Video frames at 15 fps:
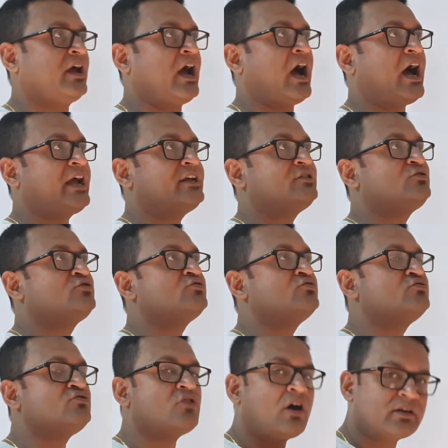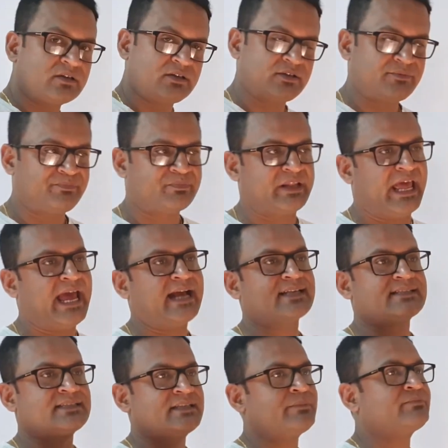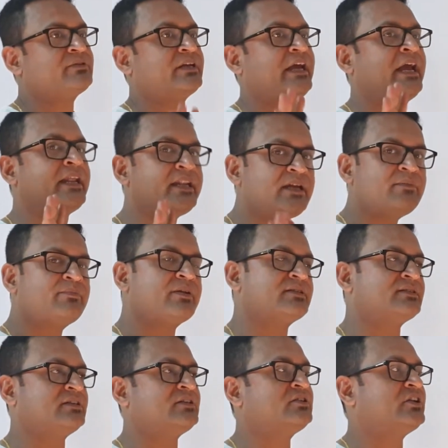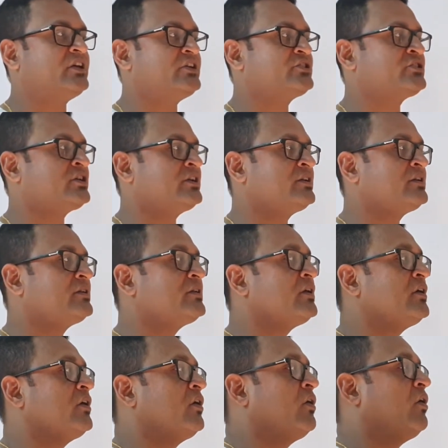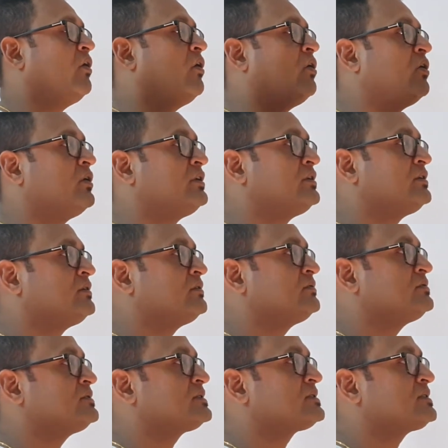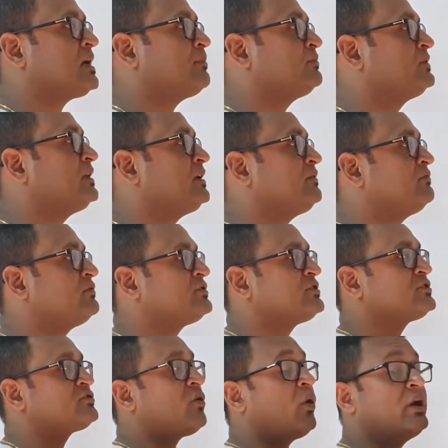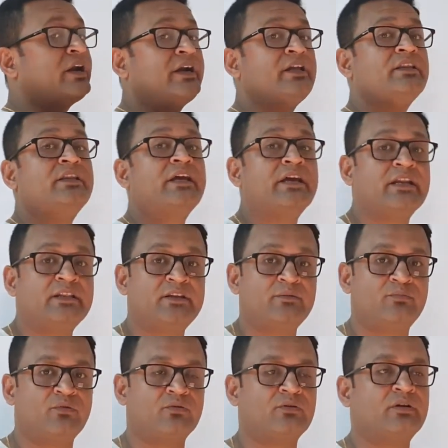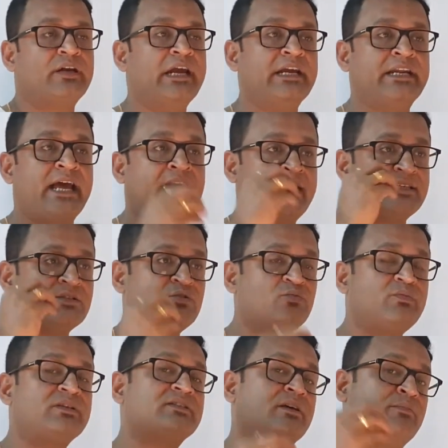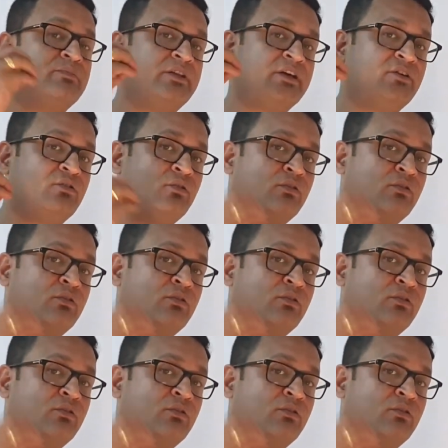I do not accept any presentation on something which is already there in the book. It has to be something